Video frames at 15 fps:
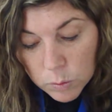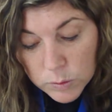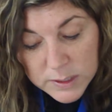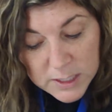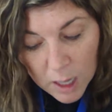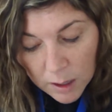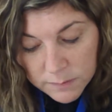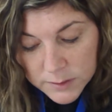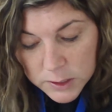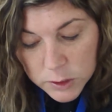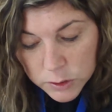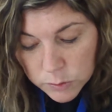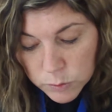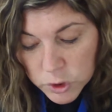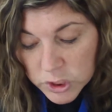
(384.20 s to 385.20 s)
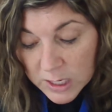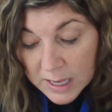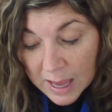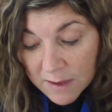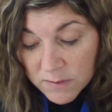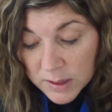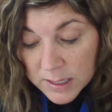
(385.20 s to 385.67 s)
Resolved anew, she
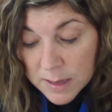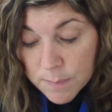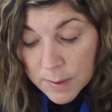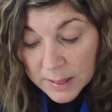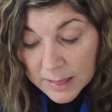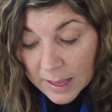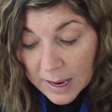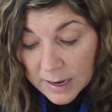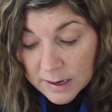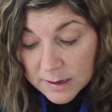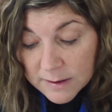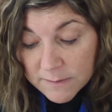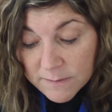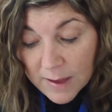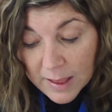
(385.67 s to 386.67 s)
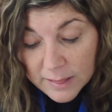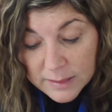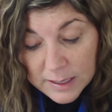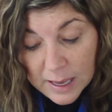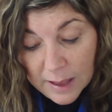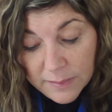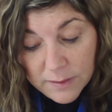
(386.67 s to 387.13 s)
gave a leap and landed
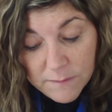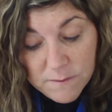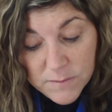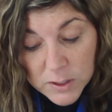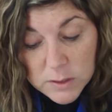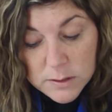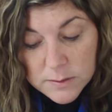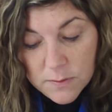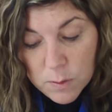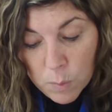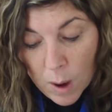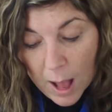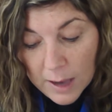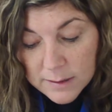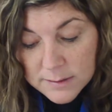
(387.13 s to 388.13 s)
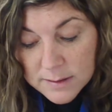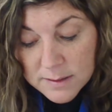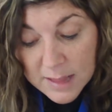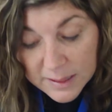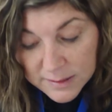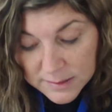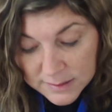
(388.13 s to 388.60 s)
defiantly on the first of the rocks,
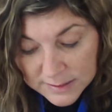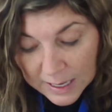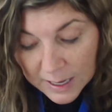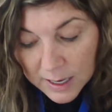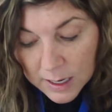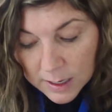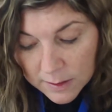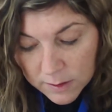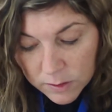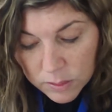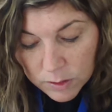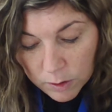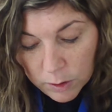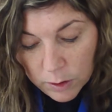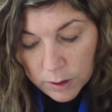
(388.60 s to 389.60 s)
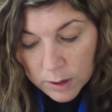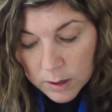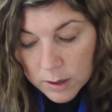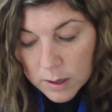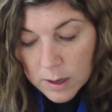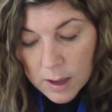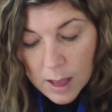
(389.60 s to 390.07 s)
then the second and the third.
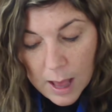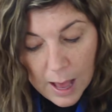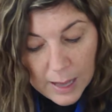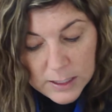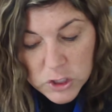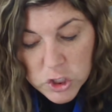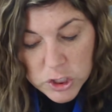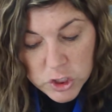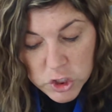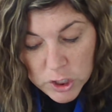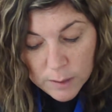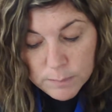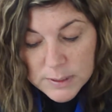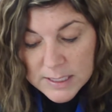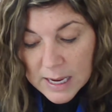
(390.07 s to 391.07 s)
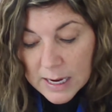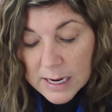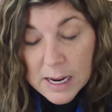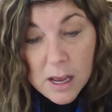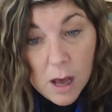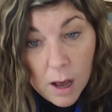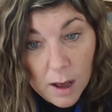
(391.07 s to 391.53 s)
On she jumped,
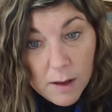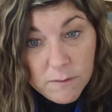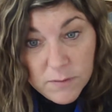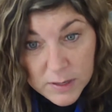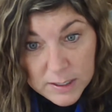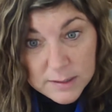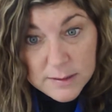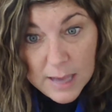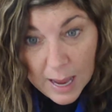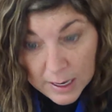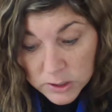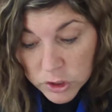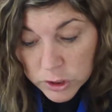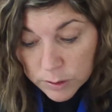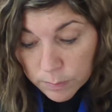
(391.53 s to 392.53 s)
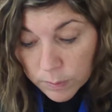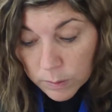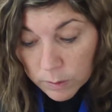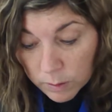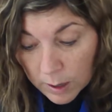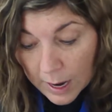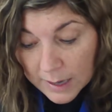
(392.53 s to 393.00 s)
gaining confidence as she
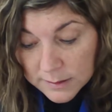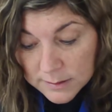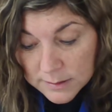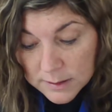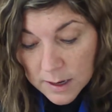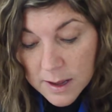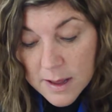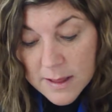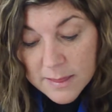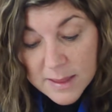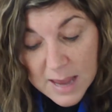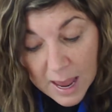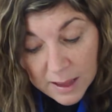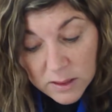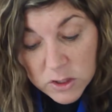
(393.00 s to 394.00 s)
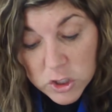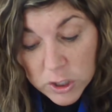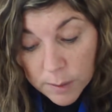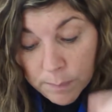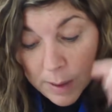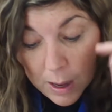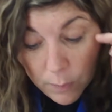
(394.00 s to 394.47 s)
progressed. The 8th
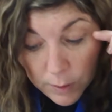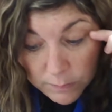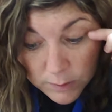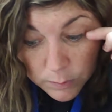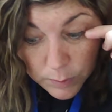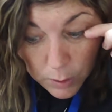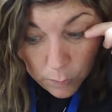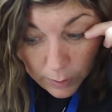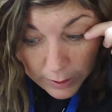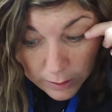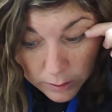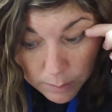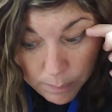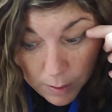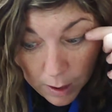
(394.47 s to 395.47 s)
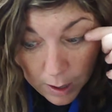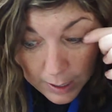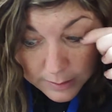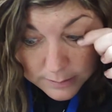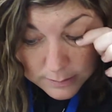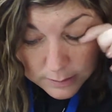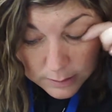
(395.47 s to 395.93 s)
jump, however, required a
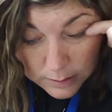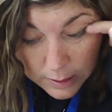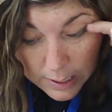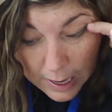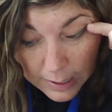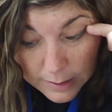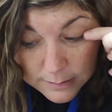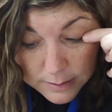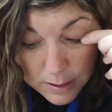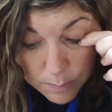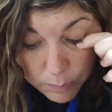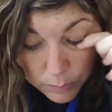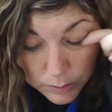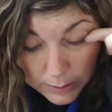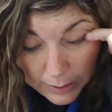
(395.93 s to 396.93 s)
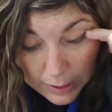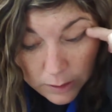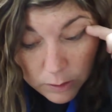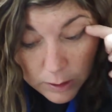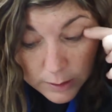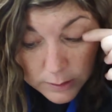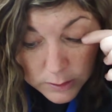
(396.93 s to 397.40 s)
pause. The next leap would land
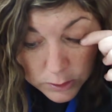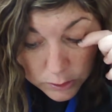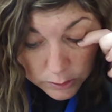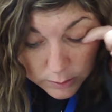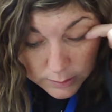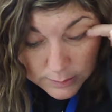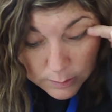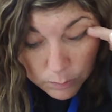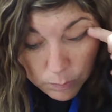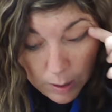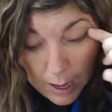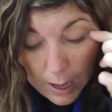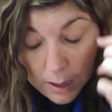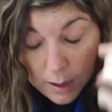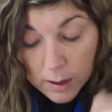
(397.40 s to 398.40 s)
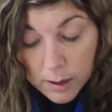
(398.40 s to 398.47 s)
her on the turtle's rock.